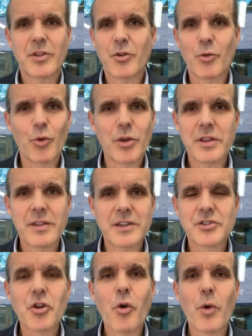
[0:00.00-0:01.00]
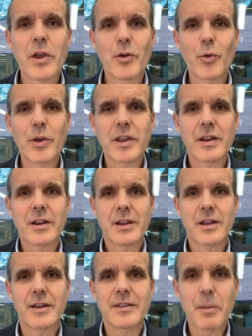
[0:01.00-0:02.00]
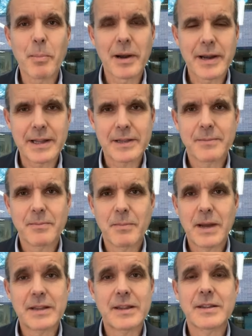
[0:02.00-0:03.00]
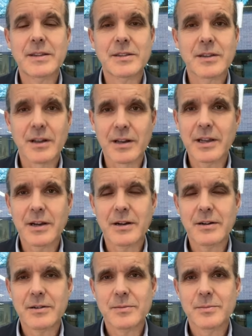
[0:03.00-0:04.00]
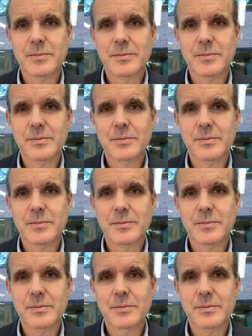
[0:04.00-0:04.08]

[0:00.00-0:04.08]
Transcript: there is no way we can deplete it. But it is clear